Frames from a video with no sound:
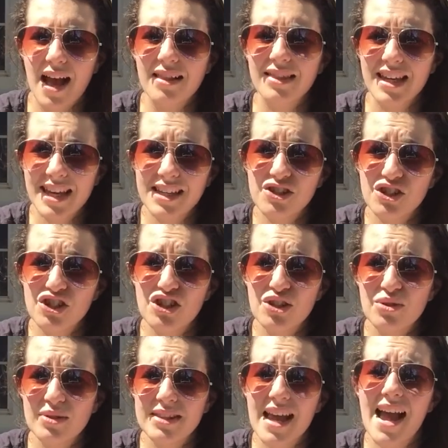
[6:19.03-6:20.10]
leakage
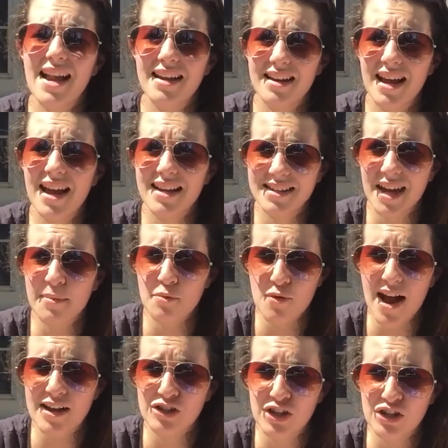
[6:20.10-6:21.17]
issues and diaper
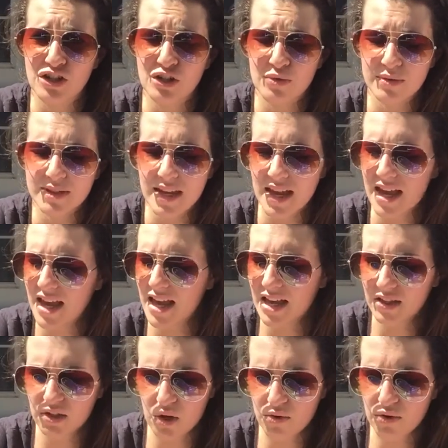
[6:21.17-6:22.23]
rash issues.
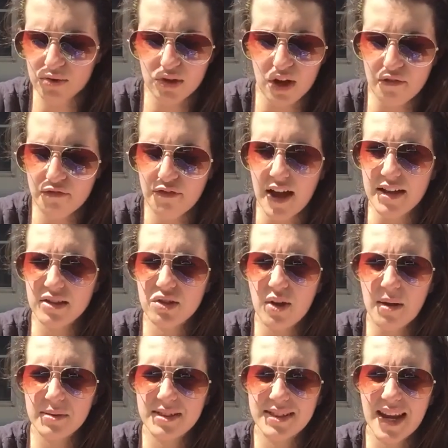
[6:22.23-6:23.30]
So those aren't fun. So
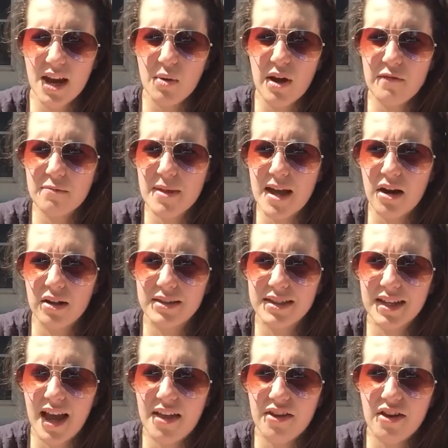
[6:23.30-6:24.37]
I would stay away from that
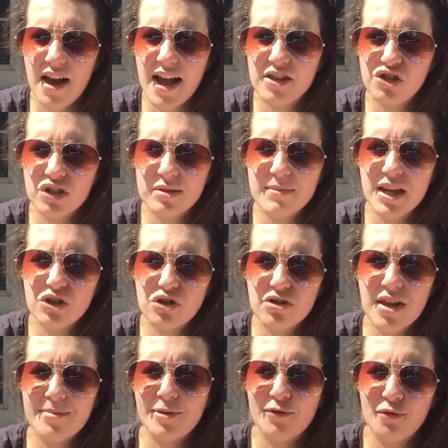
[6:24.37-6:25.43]
altogether, and just make sure
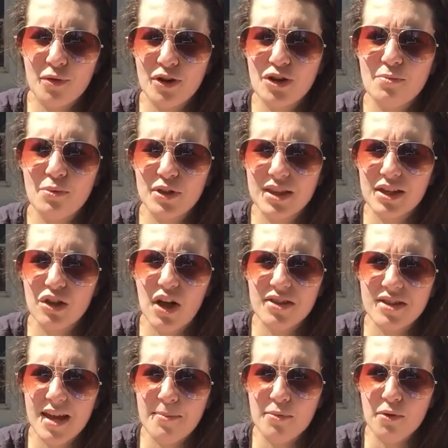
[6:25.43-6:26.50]
that before you put the
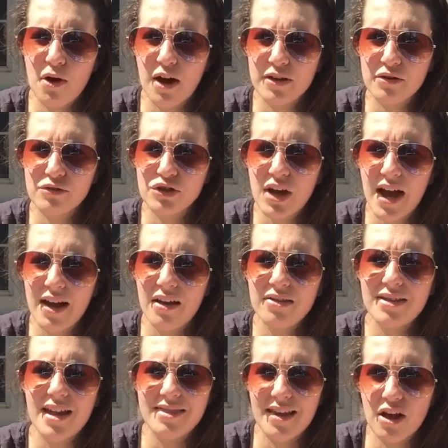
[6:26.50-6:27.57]
cloth diaper on your
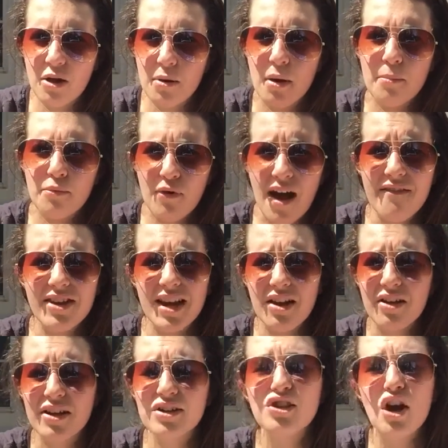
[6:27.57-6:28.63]
child that their private
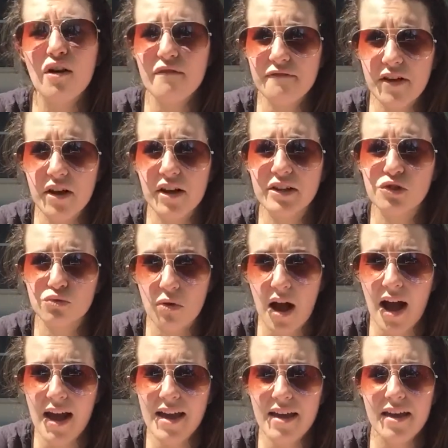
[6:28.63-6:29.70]
areas are very
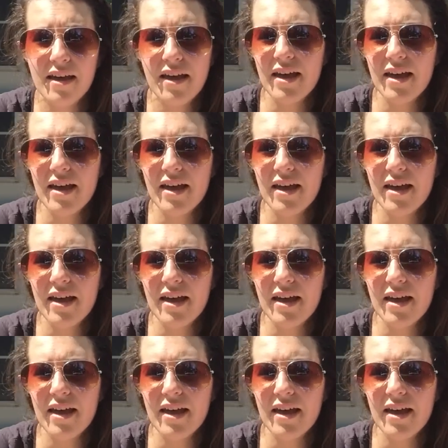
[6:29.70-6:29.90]
dry,